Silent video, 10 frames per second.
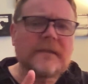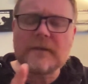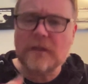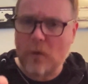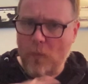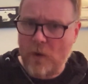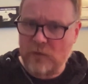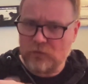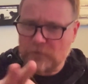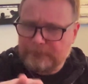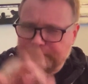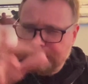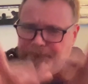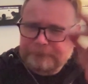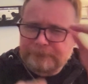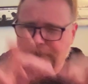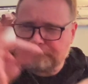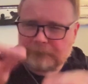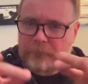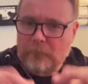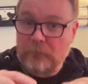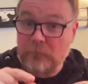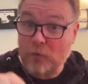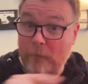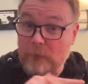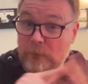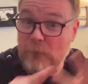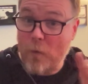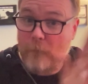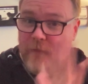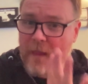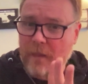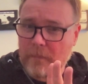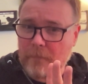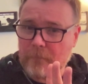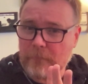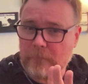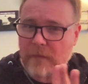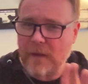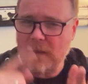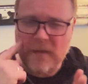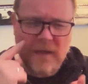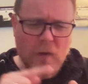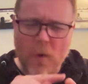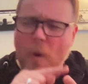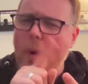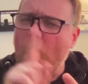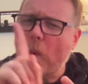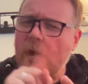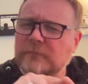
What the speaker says: story that someone else has made can make you cry is amazing. But what is it?